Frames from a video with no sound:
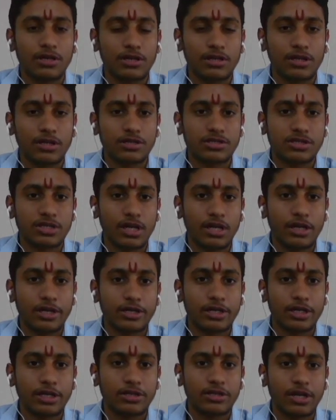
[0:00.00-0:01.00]
still
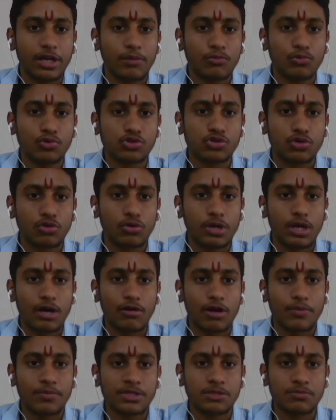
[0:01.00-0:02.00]
it needs three moves to
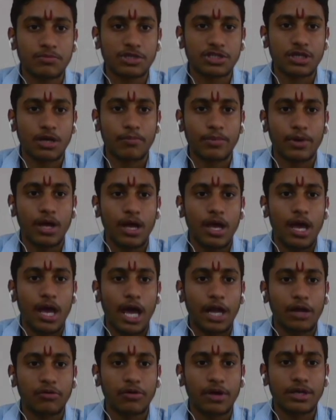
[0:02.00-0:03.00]
develop his bishop,
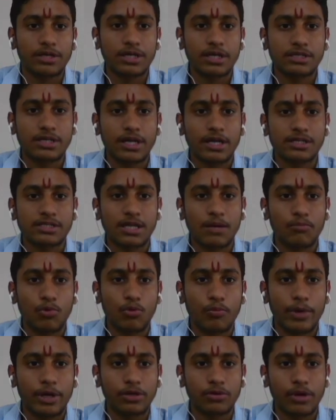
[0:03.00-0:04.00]
and you can just at some
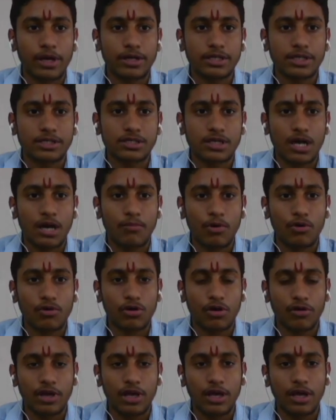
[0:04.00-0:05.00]
moment you can just come out
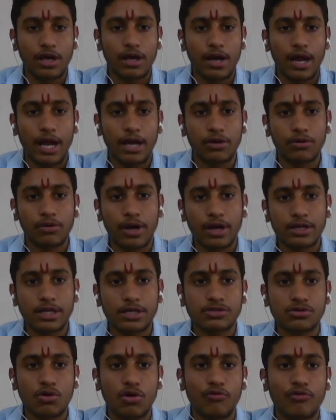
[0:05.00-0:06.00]
of here and you can
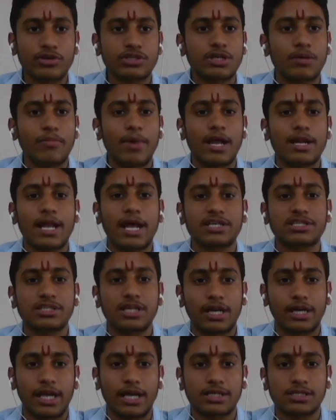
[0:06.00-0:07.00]
just go for some nasty
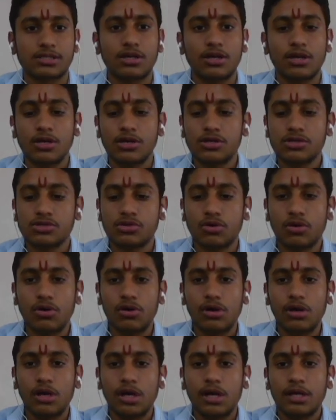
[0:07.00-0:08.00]
attacks.
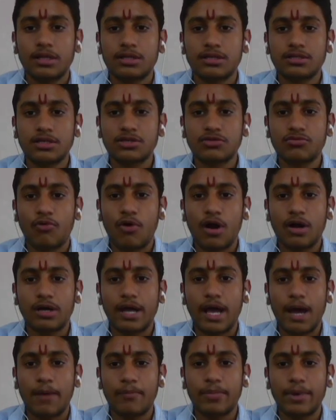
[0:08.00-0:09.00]
So this is what
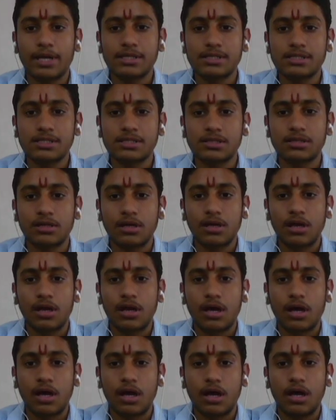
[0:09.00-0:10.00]
happens
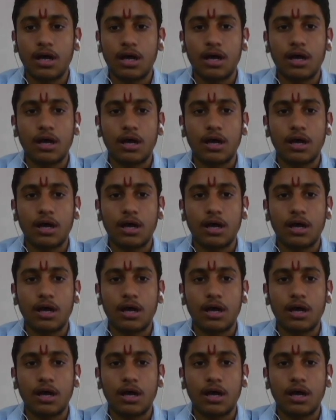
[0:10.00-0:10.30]
uh,